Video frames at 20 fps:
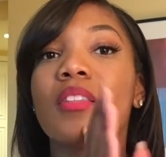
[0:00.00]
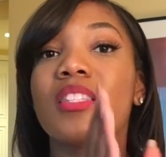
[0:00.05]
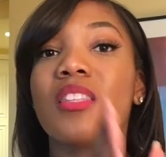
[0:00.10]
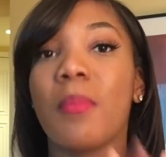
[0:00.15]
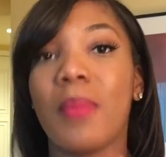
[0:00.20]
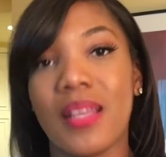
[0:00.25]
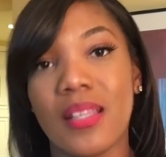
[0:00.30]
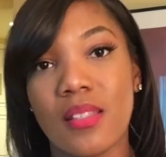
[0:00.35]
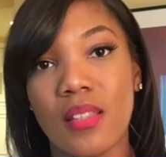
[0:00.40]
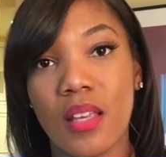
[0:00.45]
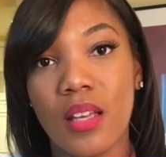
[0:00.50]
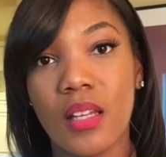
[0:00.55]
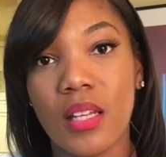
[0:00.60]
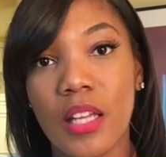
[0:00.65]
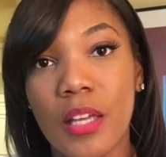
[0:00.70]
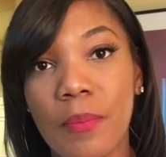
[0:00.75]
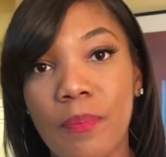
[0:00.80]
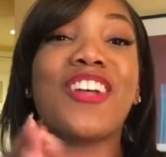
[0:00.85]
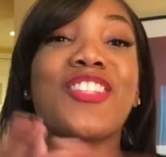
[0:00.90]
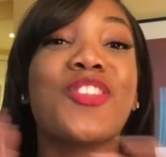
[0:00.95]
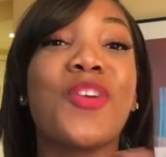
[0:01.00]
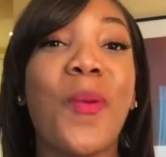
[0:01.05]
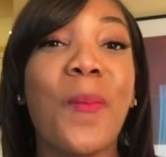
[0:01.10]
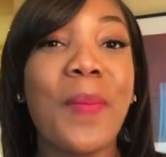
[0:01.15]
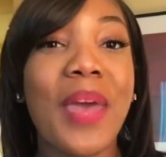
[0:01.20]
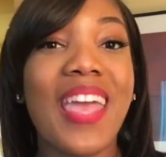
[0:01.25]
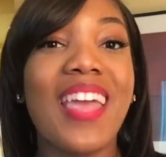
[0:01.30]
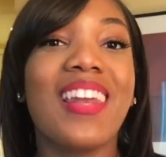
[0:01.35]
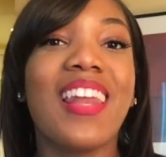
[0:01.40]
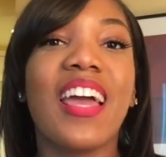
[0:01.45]
domestically. So a
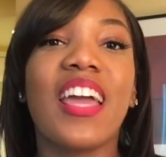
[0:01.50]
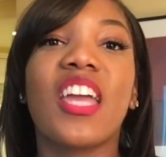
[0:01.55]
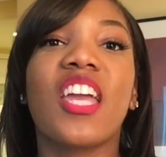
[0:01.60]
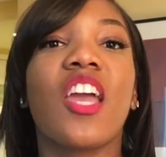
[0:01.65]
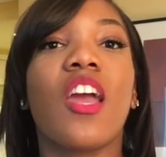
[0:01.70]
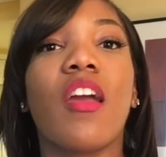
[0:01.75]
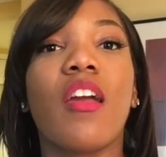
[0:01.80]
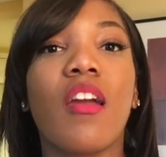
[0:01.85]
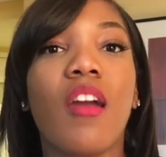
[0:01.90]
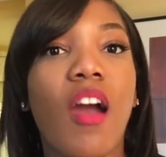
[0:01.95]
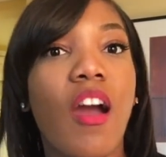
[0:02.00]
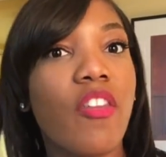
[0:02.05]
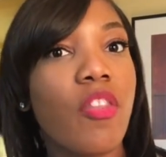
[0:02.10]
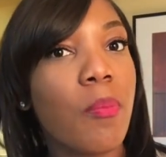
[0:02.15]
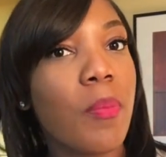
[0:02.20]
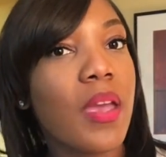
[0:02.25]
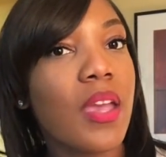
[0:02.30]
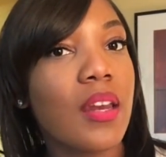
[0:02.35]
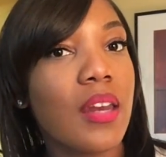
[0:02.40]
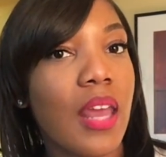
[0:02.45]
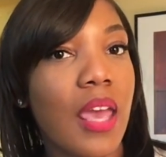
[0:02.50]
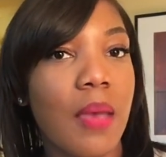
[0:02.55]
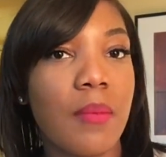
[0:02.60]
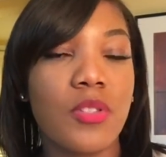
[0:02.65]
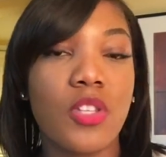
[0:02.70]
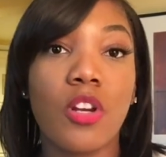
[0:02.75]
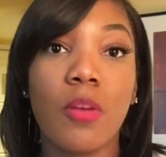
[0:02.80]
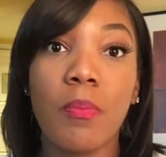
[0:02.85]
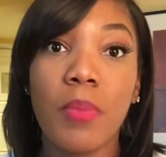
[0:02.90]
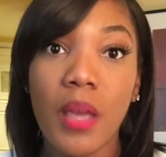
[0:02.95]
mainline carrier are the big names.
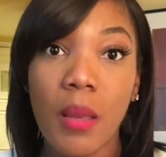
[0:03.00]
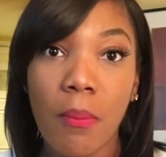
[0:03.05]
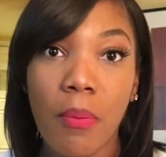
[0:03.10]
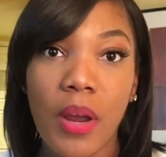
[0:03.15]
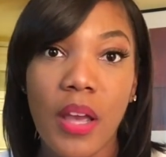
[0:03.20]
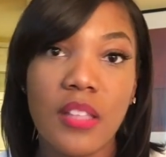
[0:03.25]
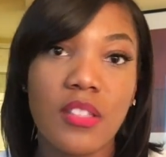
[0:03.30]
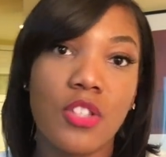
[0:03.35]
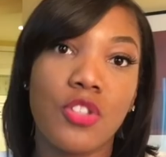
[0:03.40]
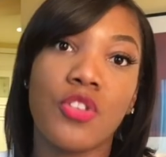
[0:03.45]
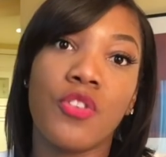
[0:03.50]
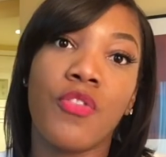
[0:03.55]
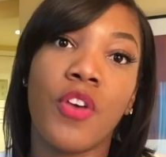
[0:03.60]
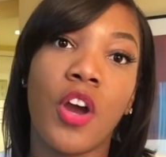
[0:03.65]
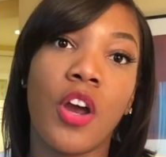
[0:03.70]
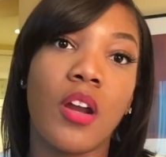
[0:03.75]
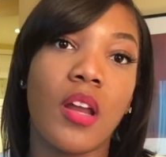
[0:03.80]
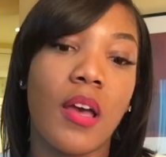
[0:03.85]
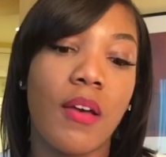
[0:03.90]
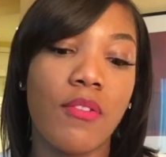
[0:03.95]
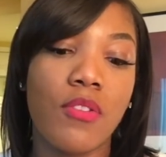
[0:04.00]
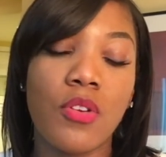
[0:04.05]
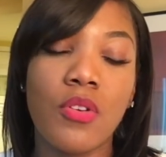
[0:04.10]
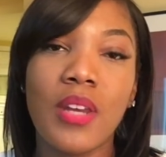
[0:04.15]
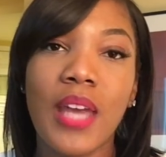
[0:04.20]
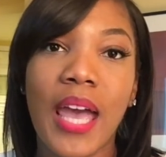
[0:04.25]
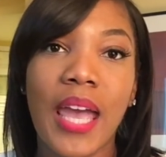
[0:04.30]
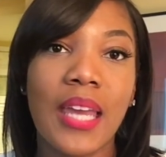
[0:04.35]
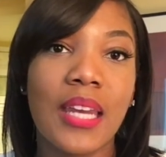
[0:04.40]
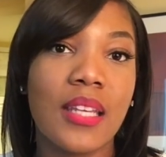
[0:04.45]
They're the big brands that you've heard of:
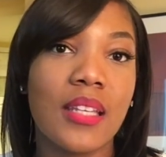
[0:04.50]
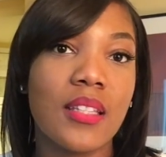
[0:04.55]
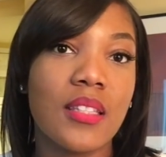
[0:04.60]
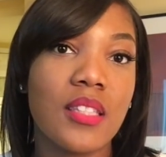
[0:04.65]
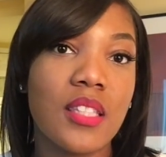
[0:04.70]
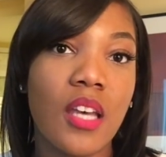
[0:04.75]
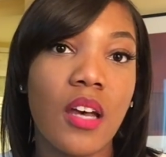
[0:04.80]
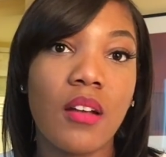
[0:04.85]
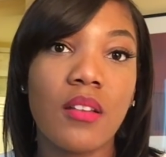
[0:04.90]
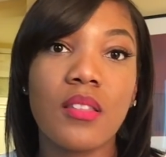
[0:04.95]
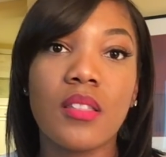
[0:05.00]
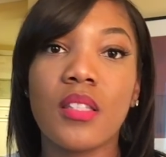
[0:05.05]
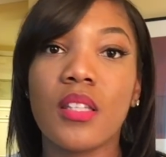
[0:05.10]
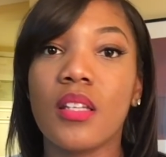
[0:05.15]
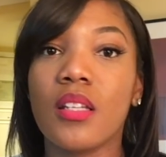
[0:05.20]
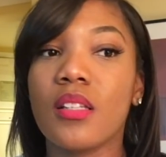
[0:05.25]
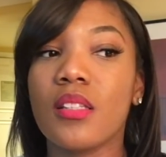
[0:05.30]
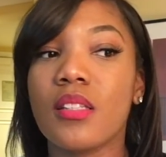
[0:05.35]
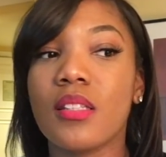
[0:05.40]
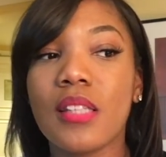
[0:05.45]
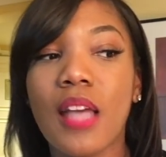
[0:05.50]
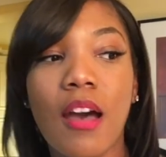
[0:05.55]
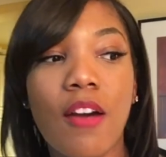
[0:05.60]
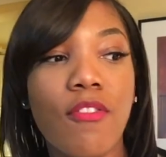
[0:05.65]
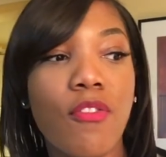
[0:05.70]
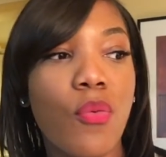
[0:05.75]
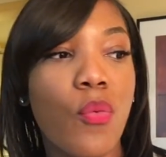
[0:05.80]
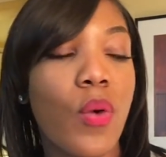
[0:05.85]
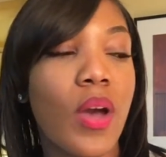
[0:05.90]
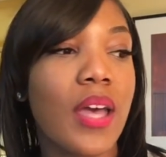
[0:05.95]
United, Delta,
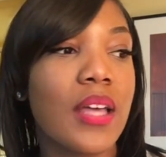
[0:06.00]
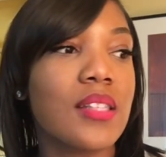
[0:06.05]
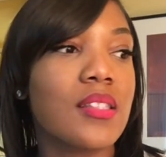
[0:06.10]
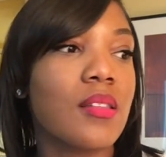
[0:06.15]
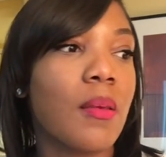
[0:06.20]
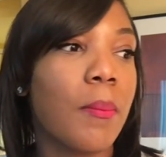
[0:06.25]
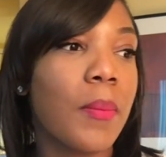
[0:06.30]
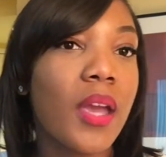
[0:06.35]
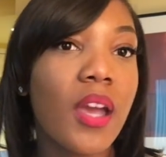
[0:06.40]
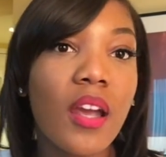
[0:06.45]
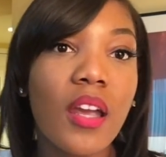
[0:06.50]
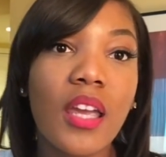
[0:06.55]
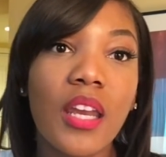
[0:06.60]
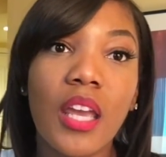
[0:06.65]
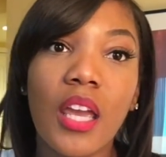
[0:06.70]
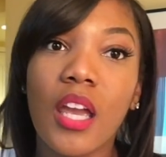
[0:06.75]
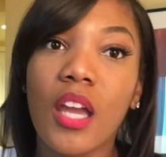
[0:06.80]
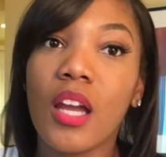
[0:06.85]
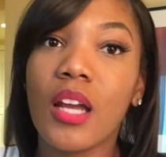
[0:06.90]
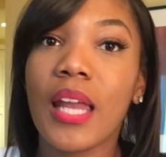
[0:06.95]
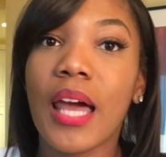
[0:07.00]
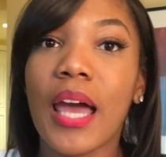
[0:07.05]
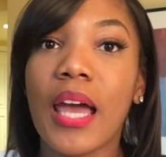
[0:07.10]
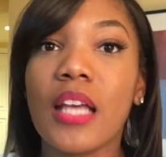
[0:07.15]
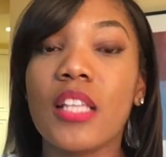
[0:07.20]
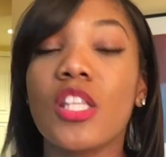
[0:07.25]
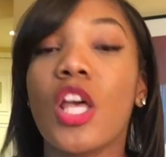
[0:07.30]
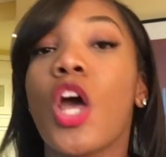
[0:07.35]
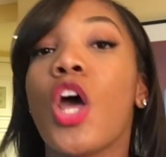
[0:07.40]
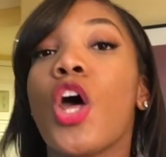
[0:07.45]
Southwest, American
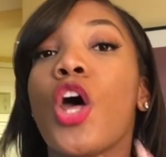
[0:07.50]
Airlines.